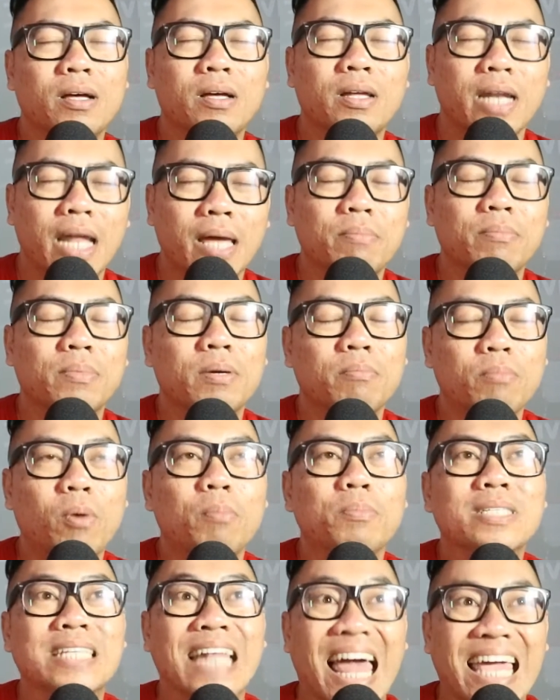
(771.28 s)
named
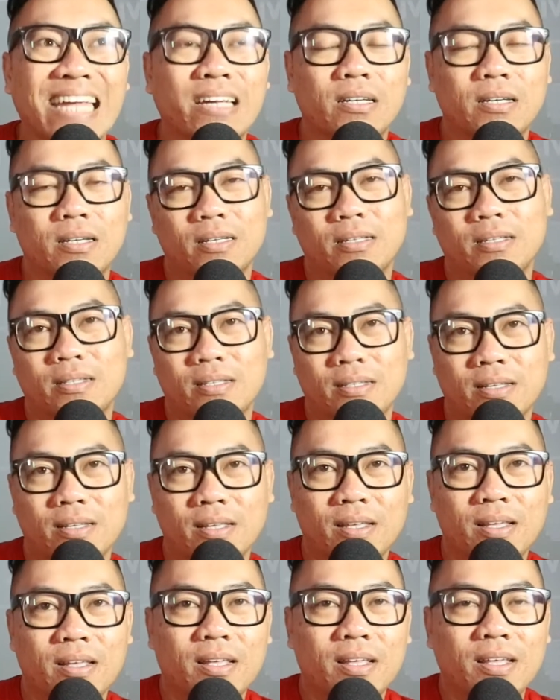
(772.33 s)
bomb slide.
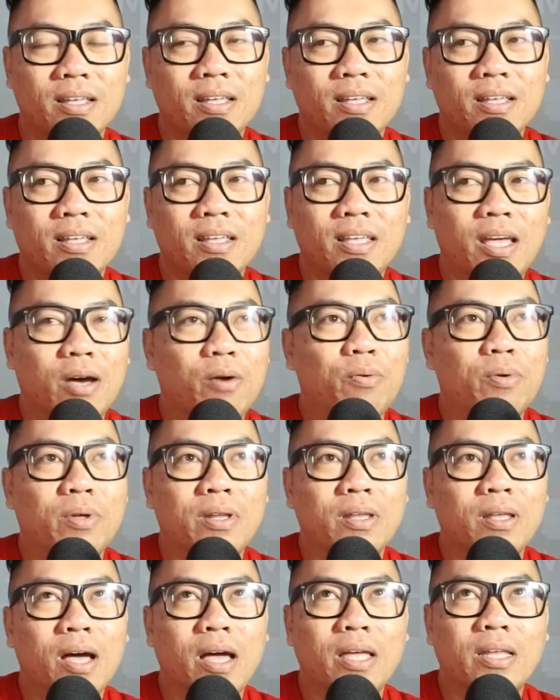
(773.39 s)
Yeah,
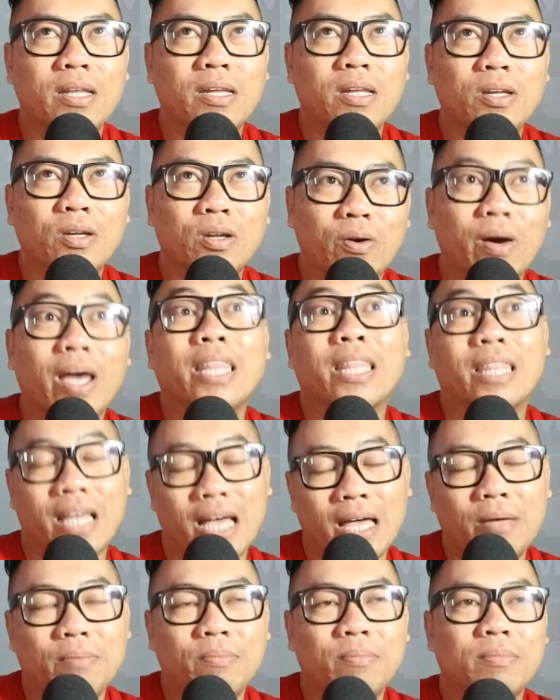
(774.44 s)
I didn't know at the
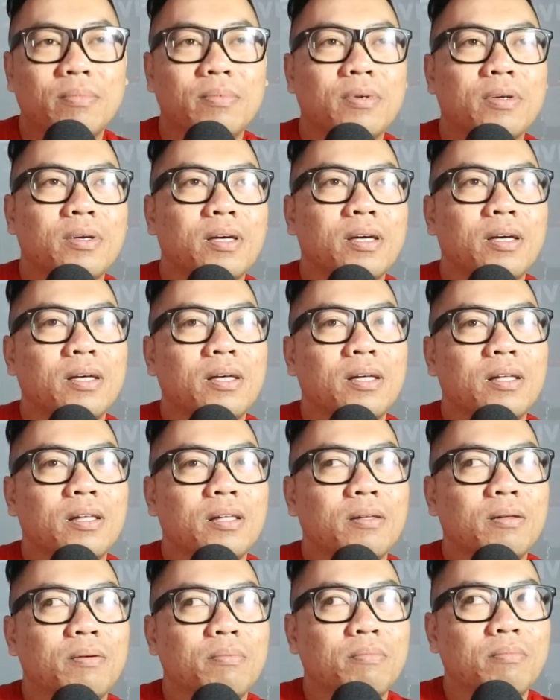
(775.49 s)
time
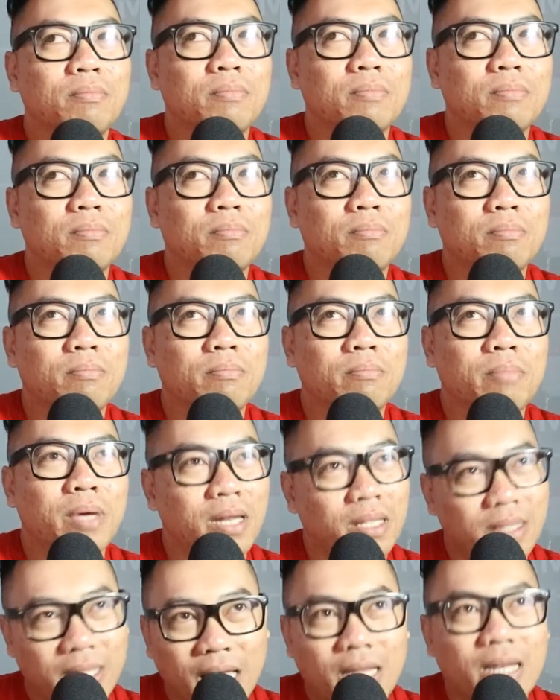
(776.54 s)

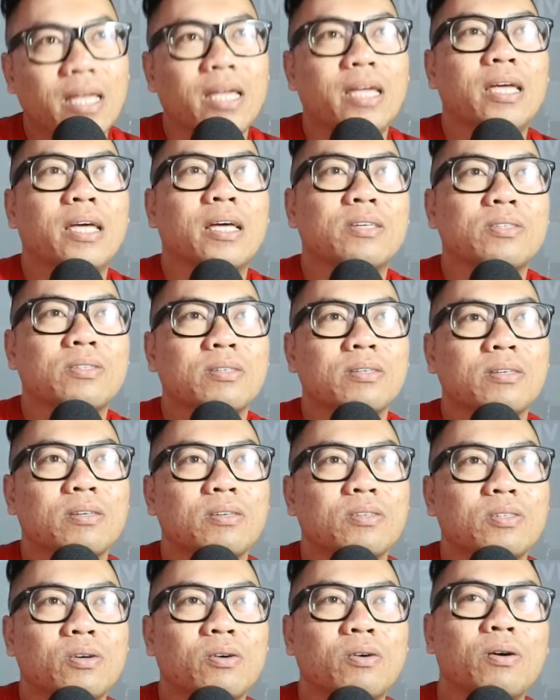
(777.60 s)
many techniques.
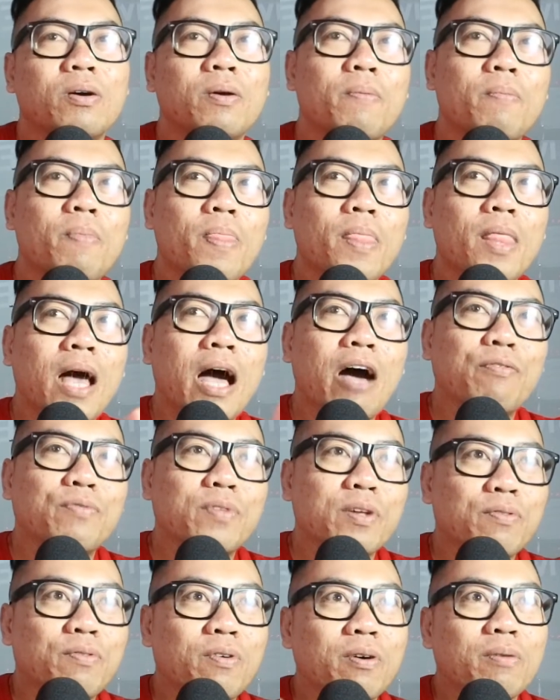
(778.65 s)
So
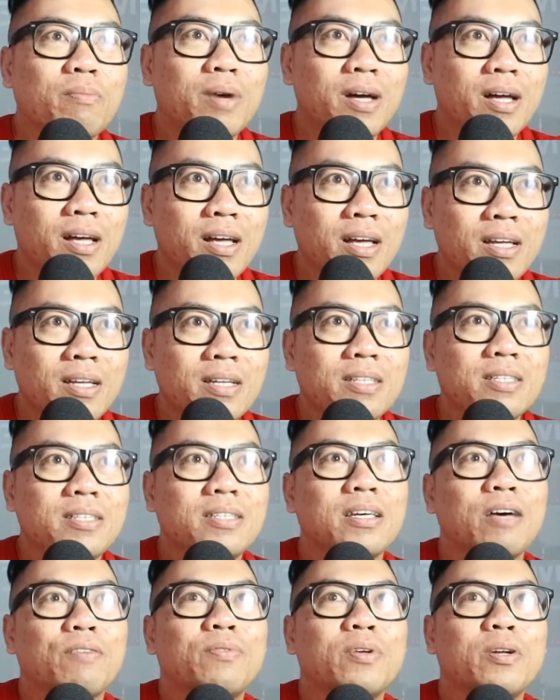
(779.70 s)
after 4
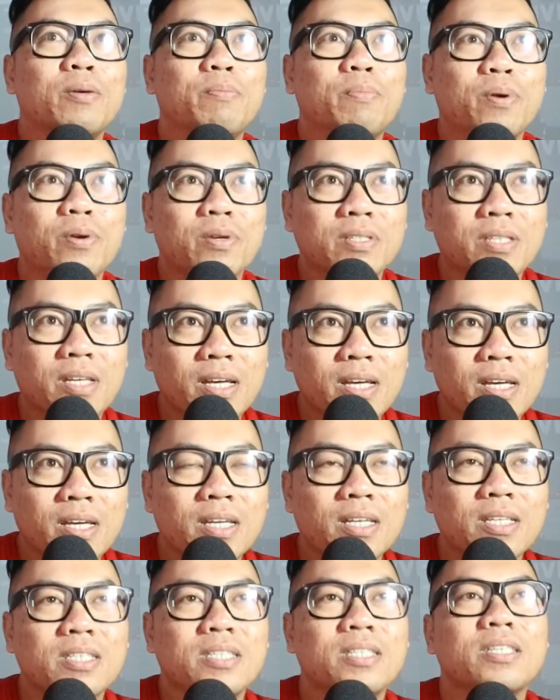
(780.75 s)
months, after the
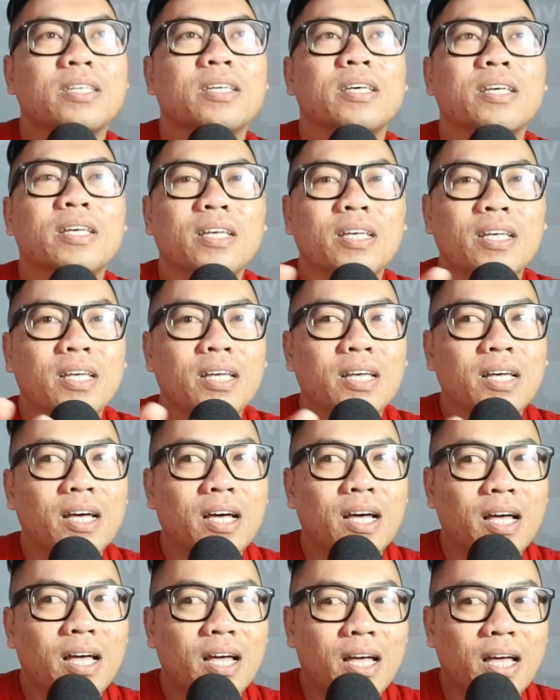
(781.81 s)
process,
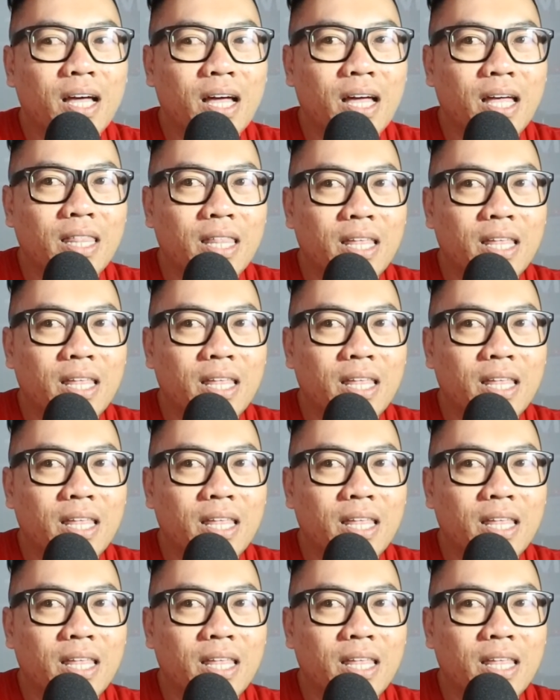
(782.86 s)
and